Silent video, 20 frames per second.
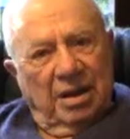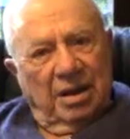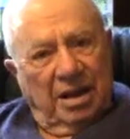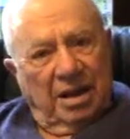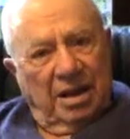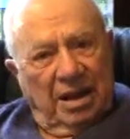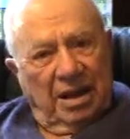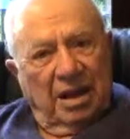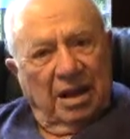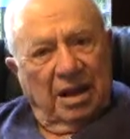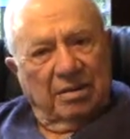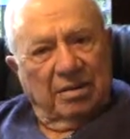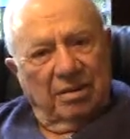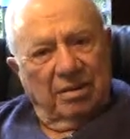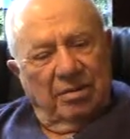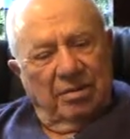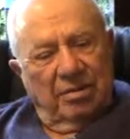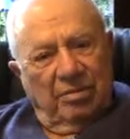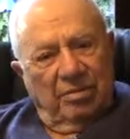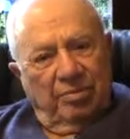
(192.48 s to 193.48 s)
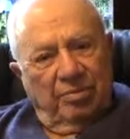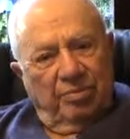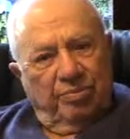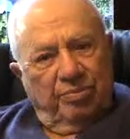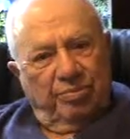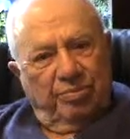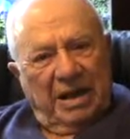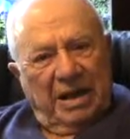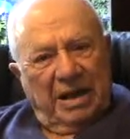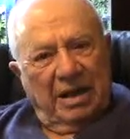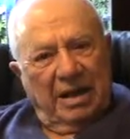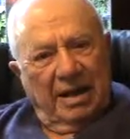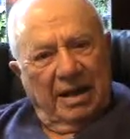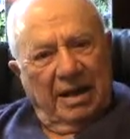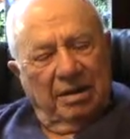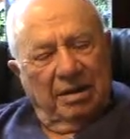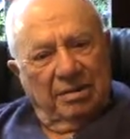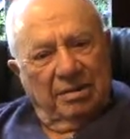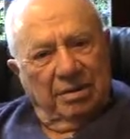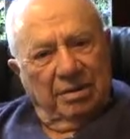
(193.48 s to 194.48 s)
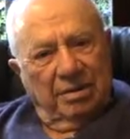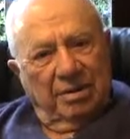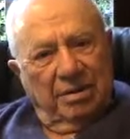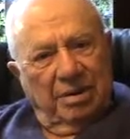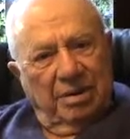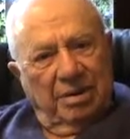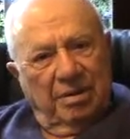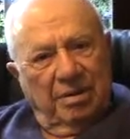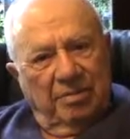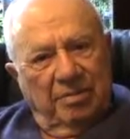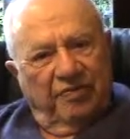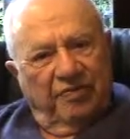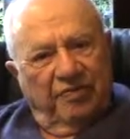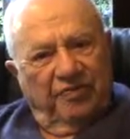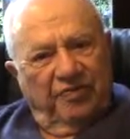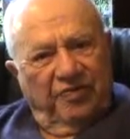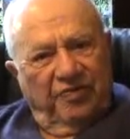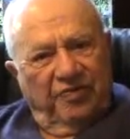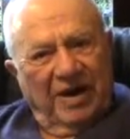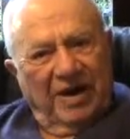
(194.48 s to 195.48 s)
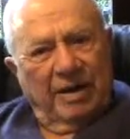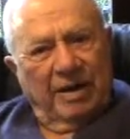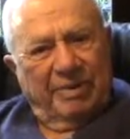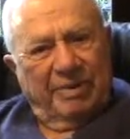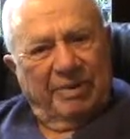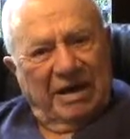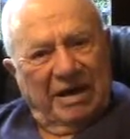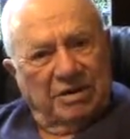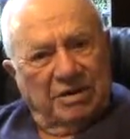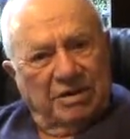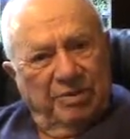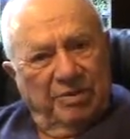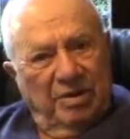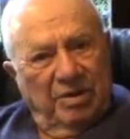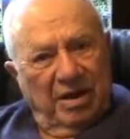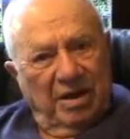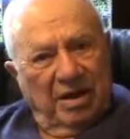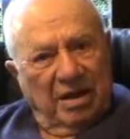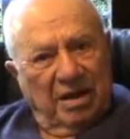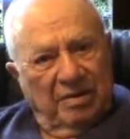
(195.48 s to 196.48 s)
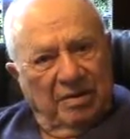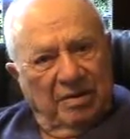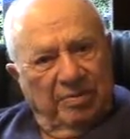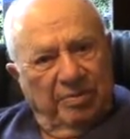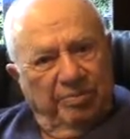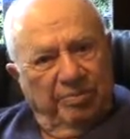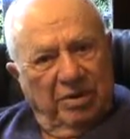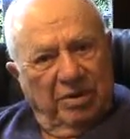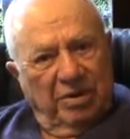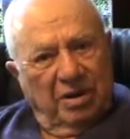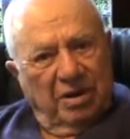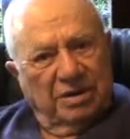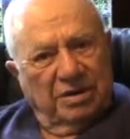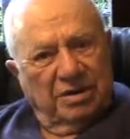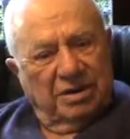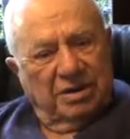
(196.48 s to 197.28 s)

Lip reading: get hit and bail out and fly past me like birds.